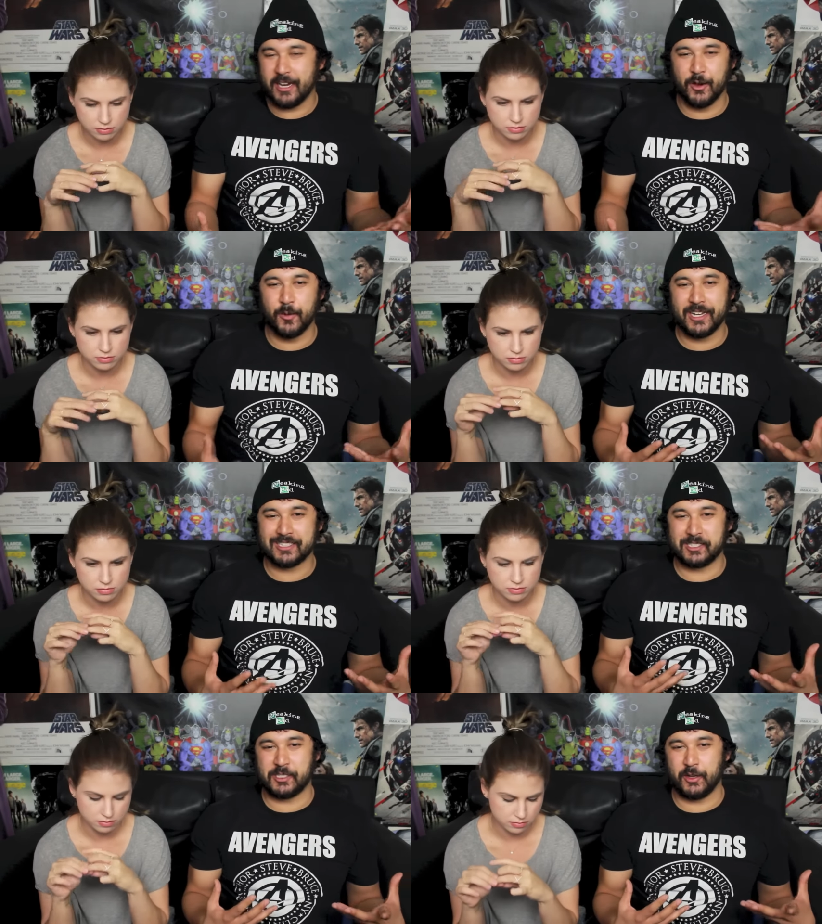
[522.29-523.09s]
Speaker 1: I don't
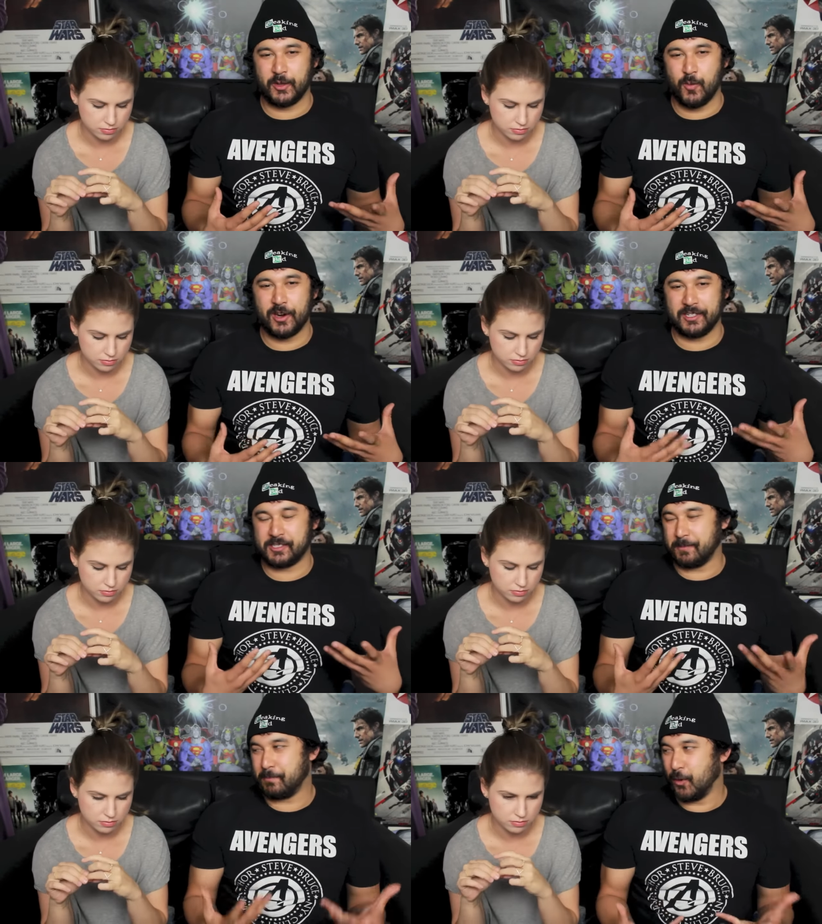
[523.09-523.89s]
necessarily want to
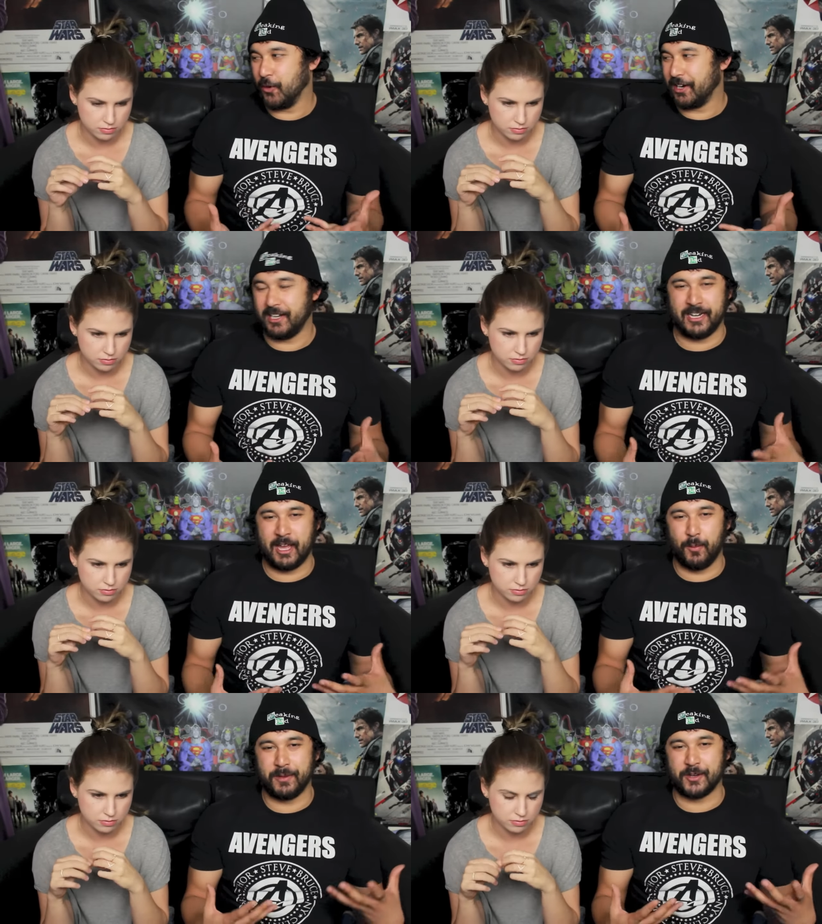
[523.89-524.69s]
support it and
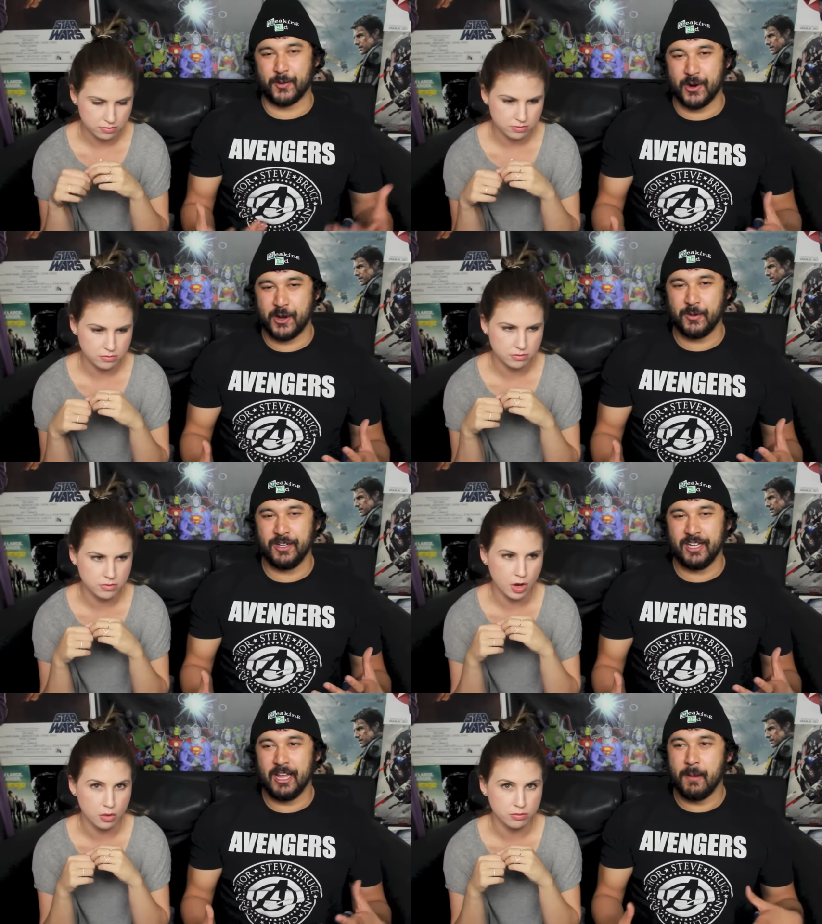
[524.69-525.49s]
help it grow.
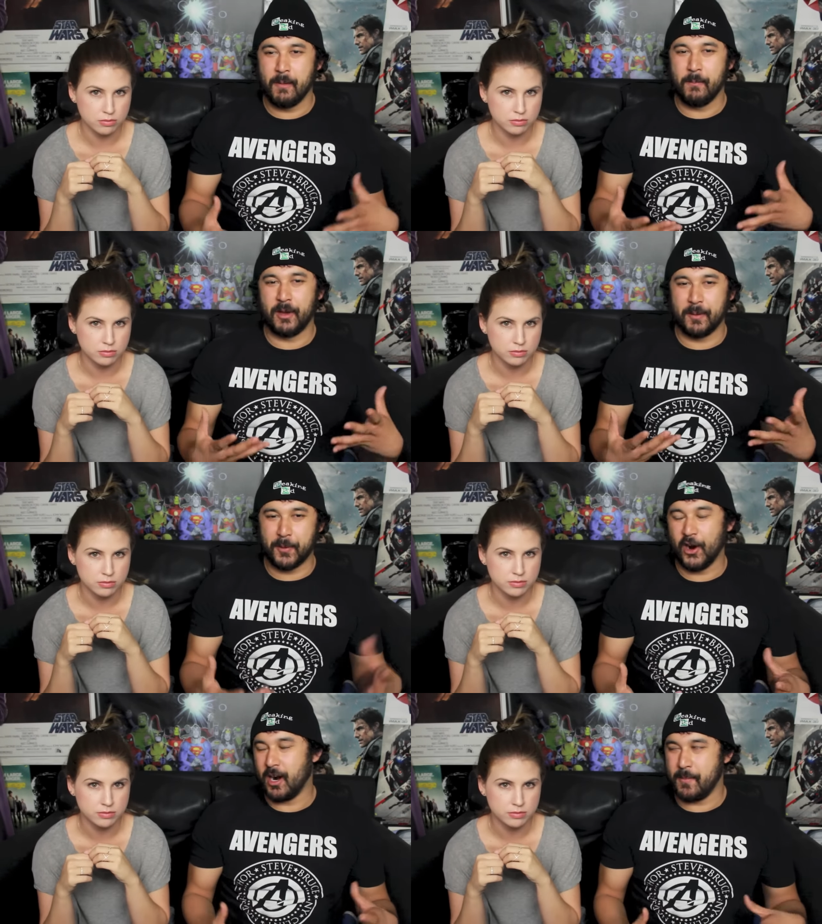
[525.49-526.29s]
Speaker 2: No.
Speaker 1: But a
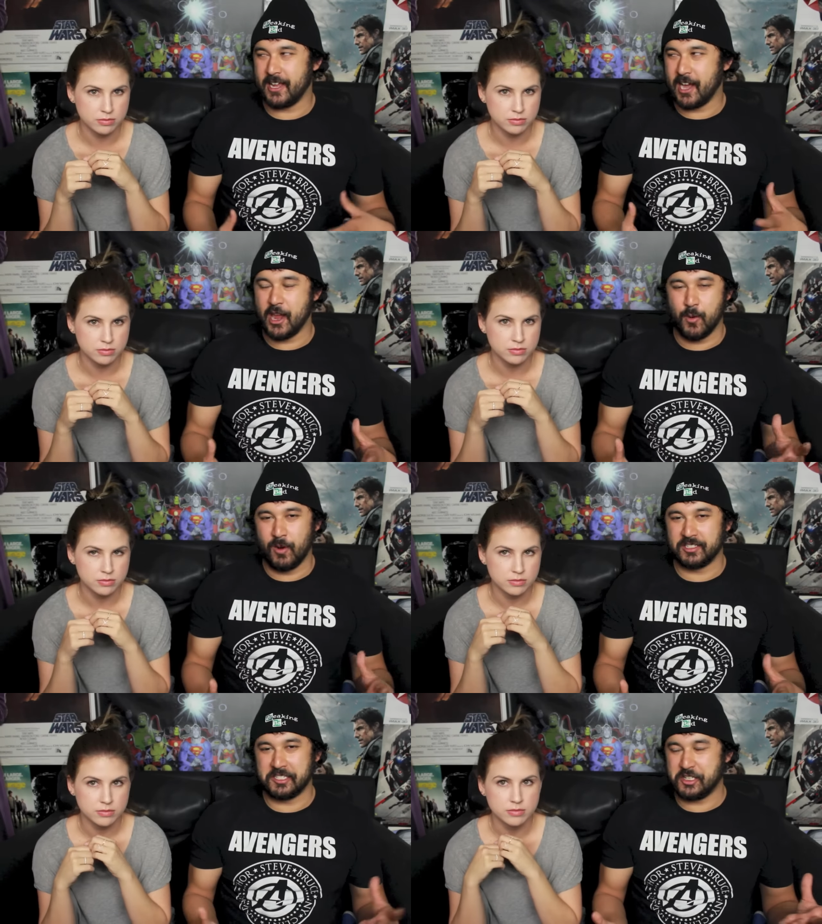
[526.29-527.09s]
part of me kind of
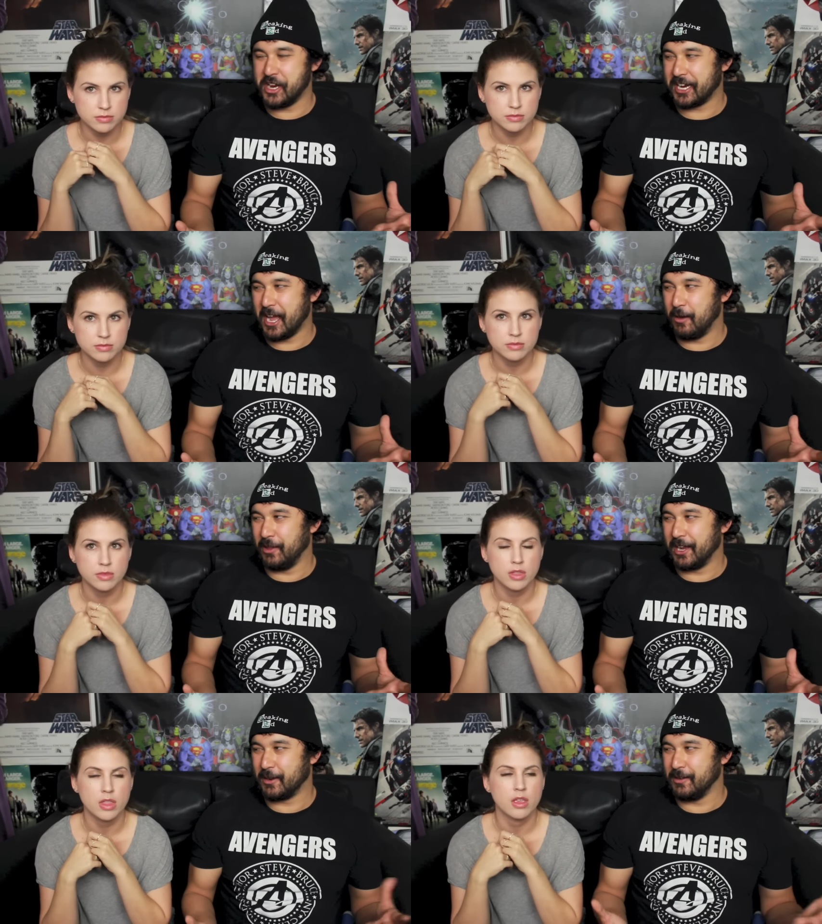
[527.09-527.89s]
wants to check out,
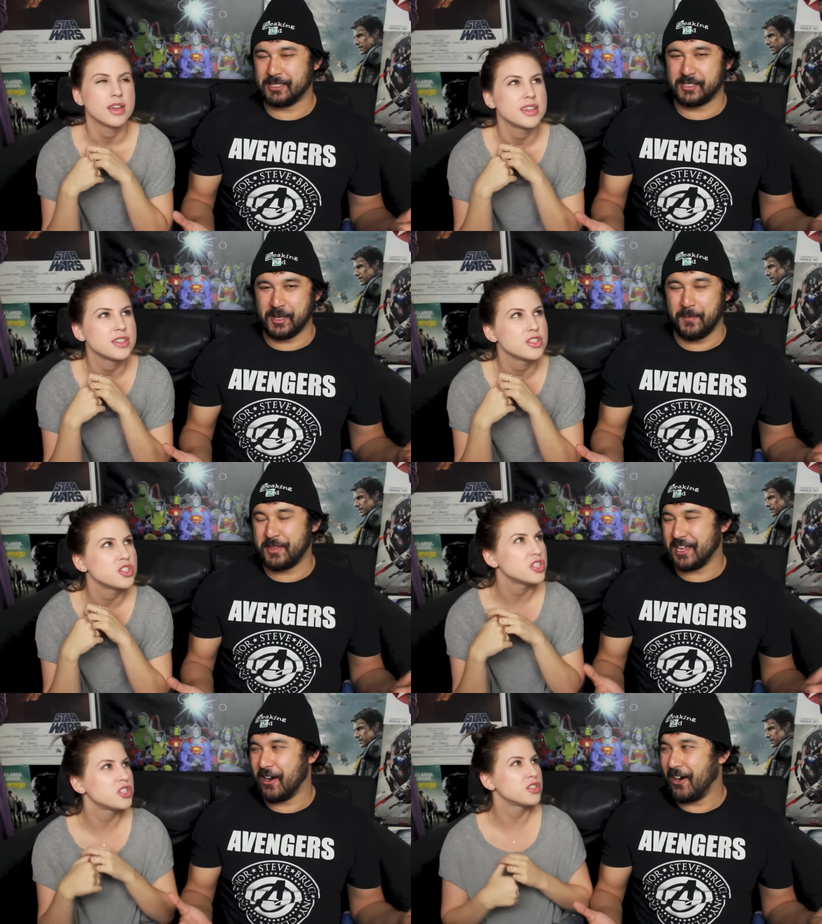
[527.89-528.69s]
like,
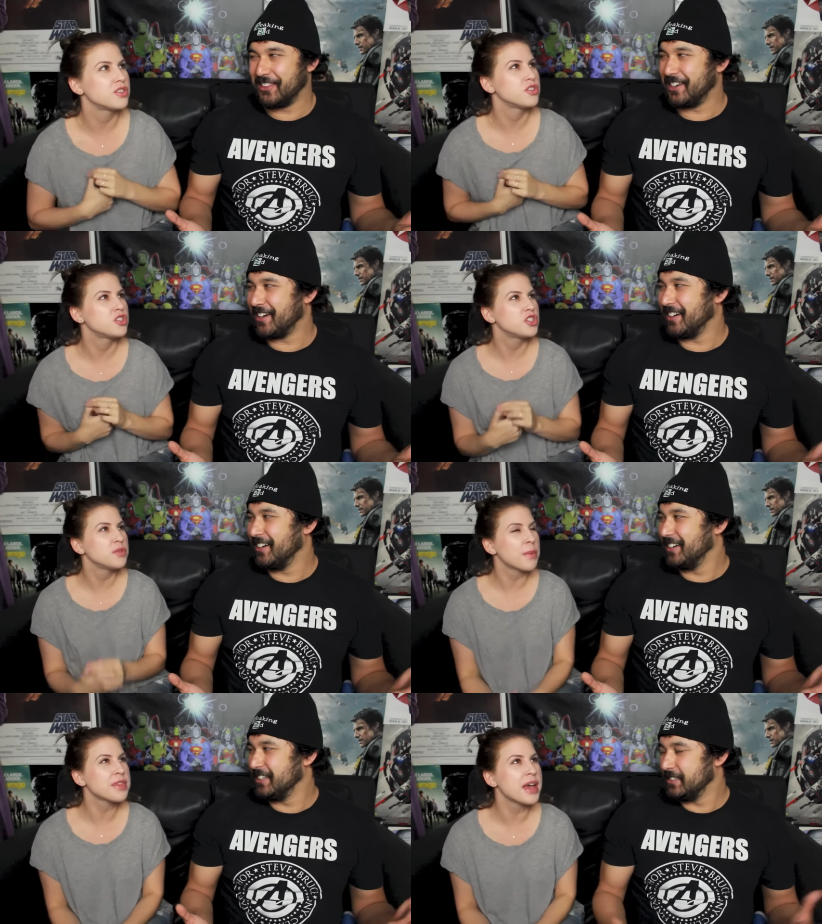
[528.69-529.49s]
something on there.
Speaker 2: Do you
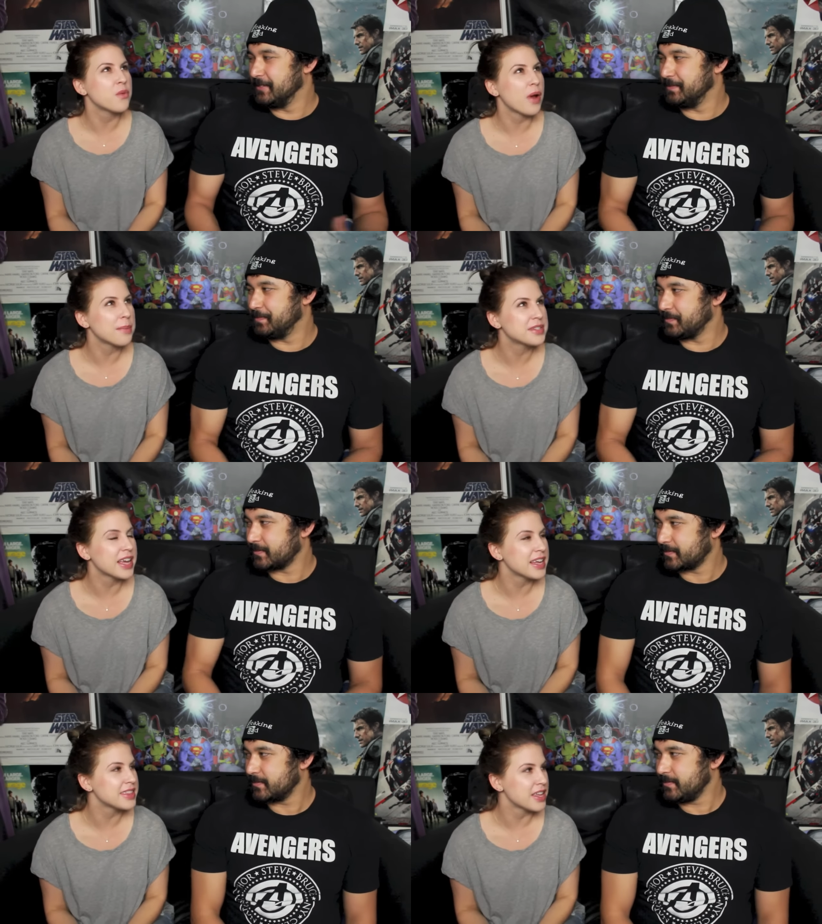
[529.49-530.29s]
remember that
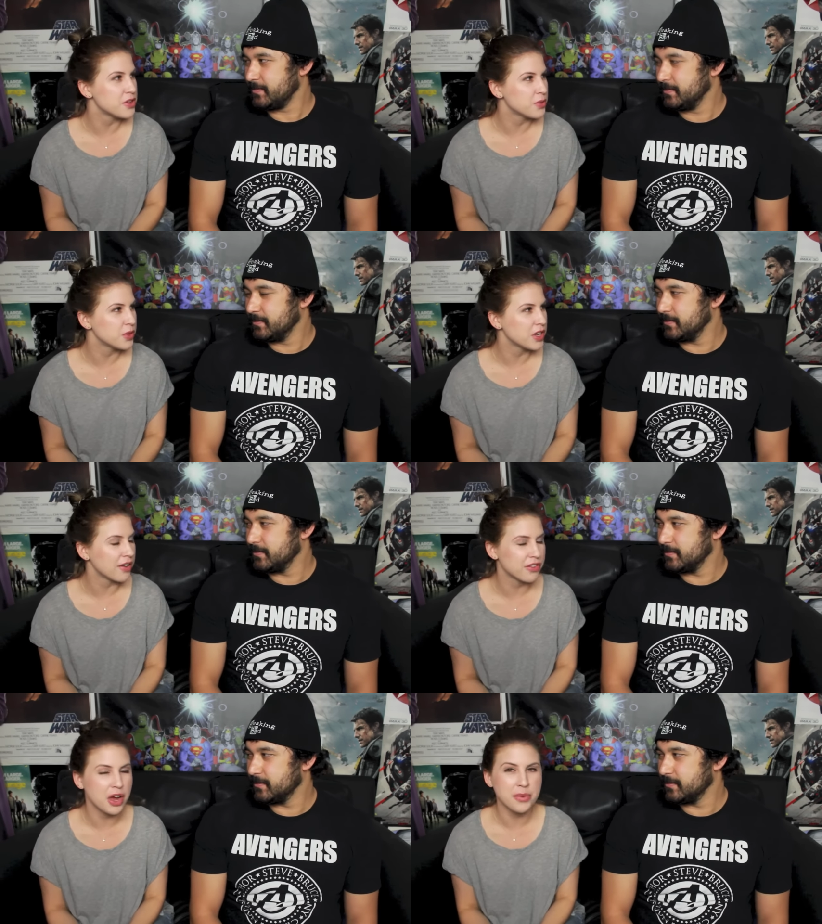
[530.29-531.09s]
website that you would, I
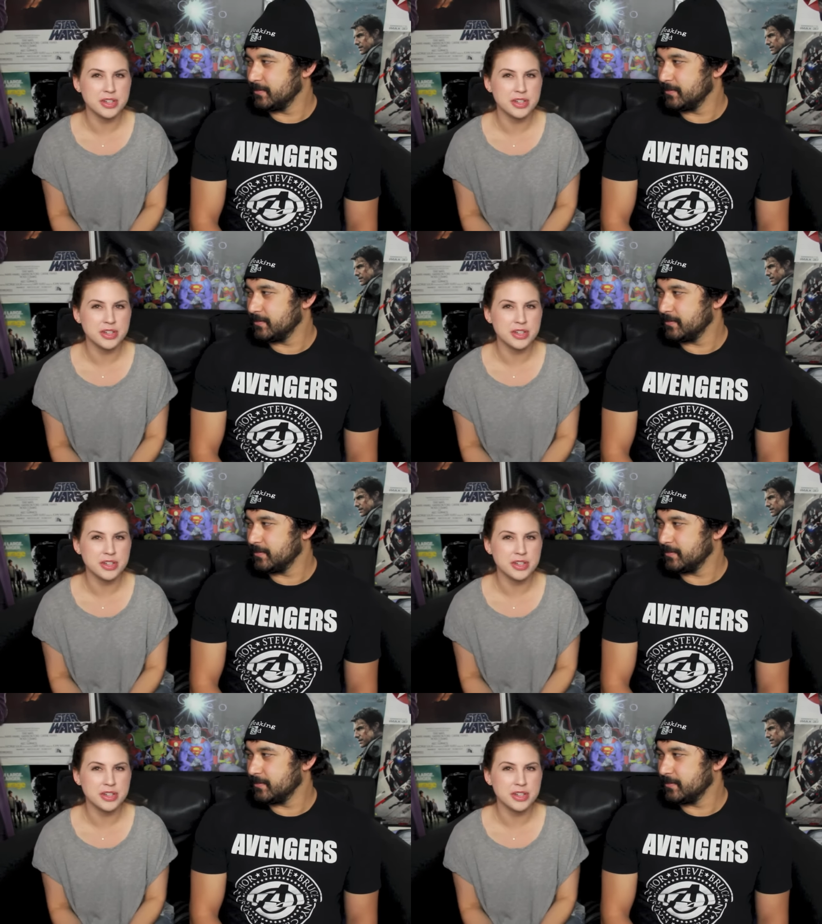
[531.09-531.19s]
forgot